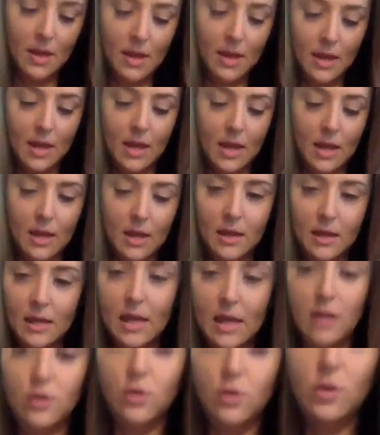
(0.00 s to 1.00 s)
And
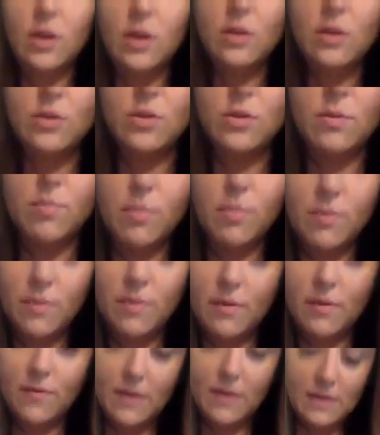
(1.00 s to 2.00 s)
again, you can,
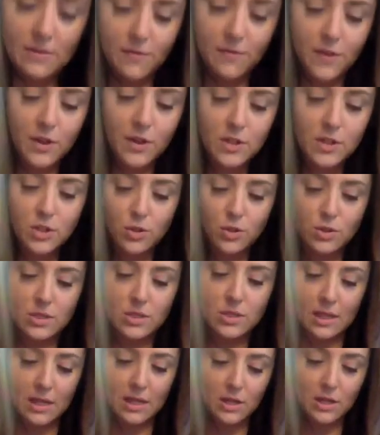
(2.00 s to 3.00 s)
if it feels too
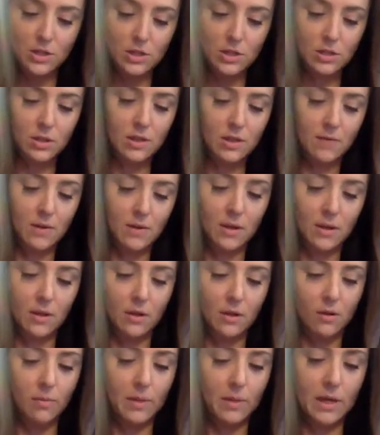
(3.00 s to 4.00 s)
sticky, just give it a
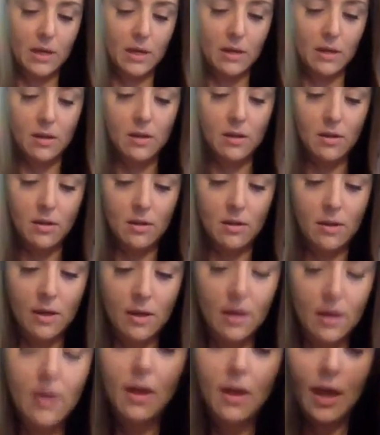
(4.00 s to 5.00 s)
little bit
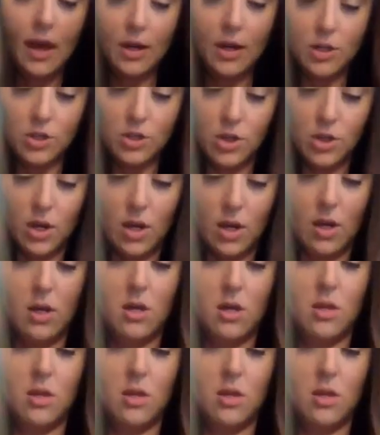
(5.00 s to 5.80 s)
extra.